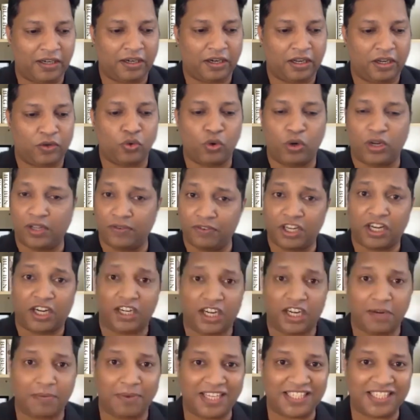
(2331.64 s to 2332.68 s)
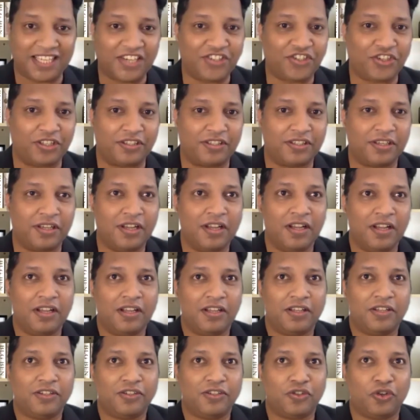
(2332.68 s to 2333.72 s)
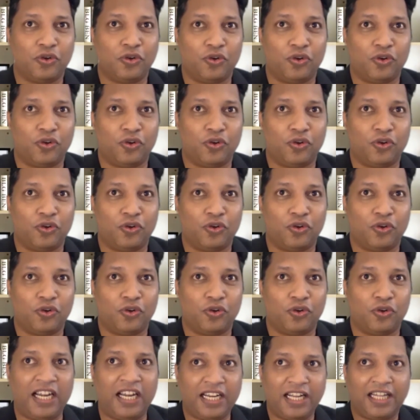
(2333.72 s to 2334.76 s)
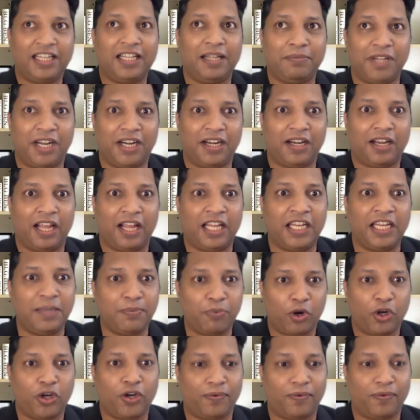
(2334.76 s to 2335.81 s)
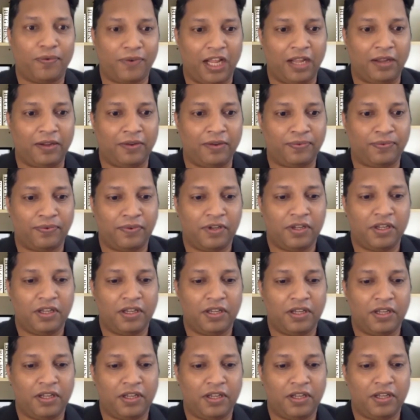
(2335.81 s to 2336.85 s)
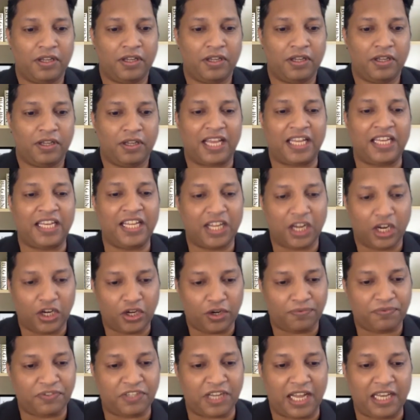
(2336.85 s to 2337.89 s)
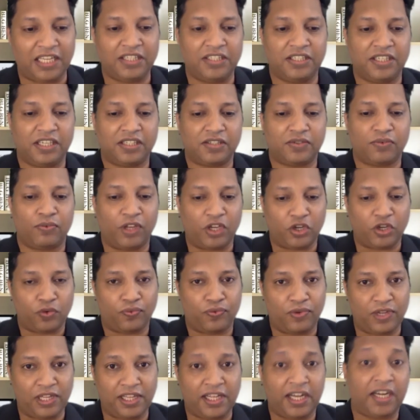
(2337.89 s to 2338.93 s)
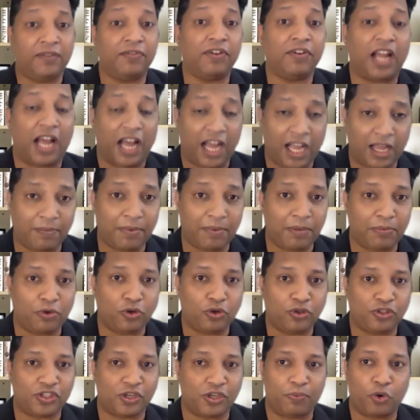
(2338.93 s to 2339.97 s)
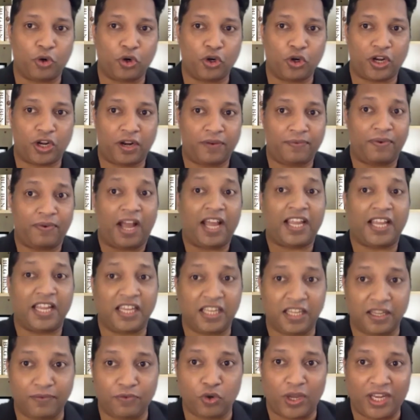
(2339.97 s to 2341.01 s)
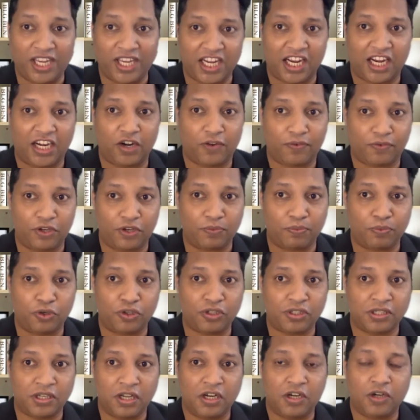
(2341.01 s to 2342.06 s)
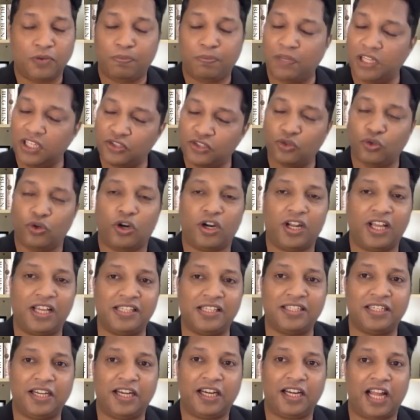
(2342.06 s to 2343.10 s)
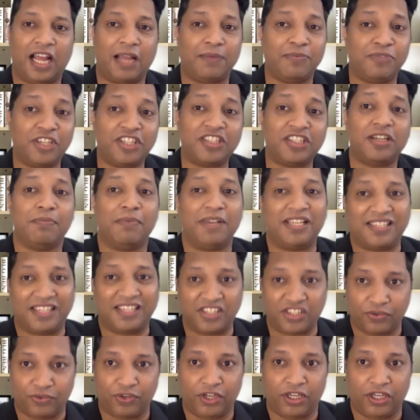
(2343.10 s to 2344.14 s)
who even attend my sessions, so I tell them that any point of life, you face any kind of challenges where you feel that even I am able to support, or if I can give you any kind of inputs, please do not hesitate. I'm just a message away.